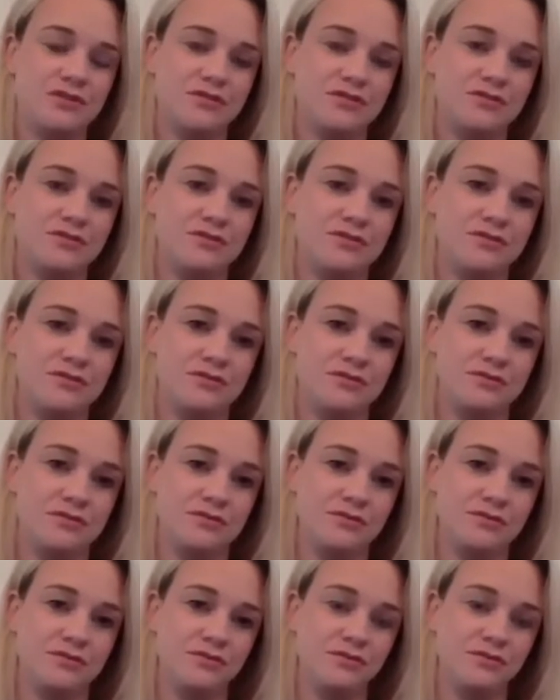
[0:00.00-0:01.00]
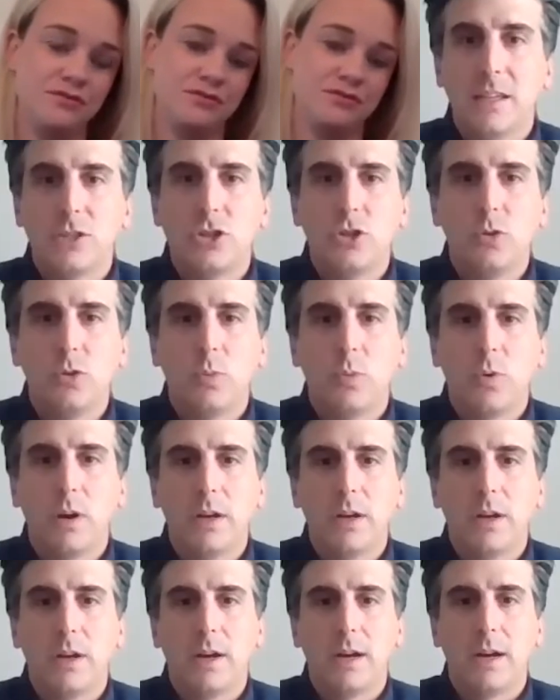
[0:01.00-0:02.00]
Yeah, I think that you
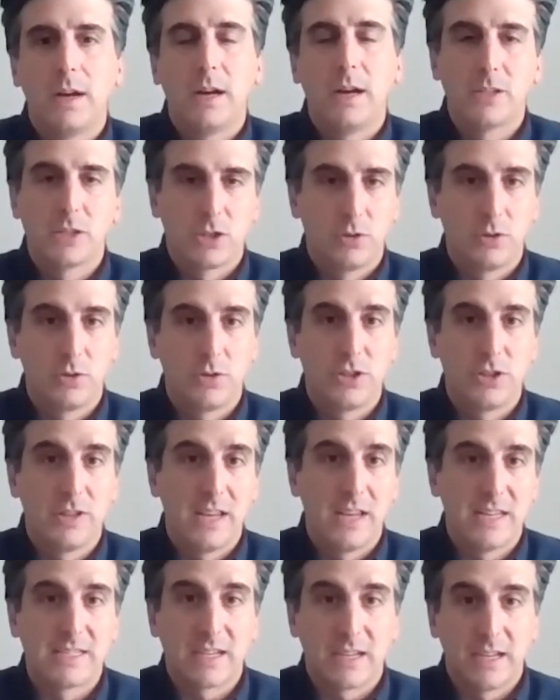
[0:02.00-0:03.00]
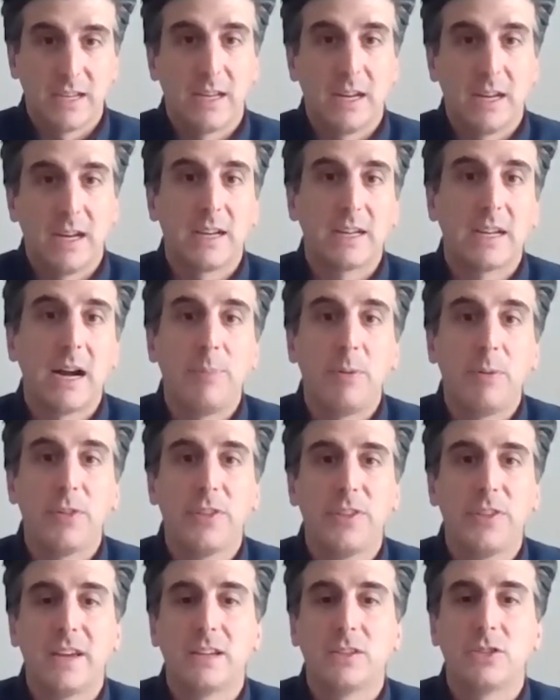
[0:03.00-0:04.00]
want a solution that has a couple
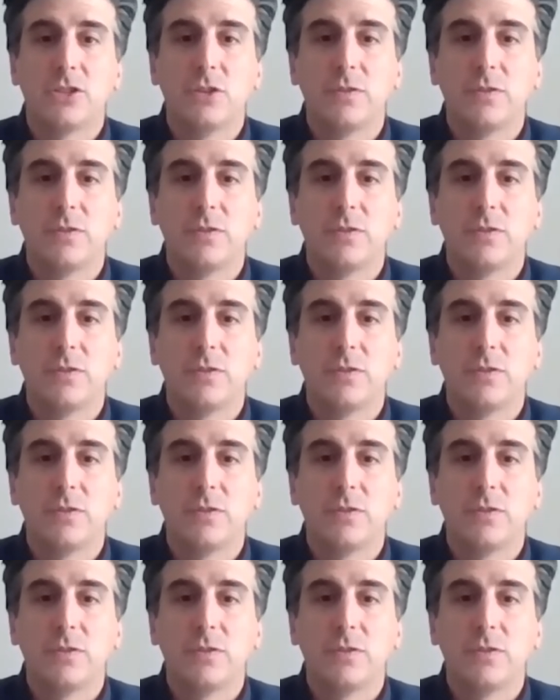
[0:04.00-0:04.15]
things.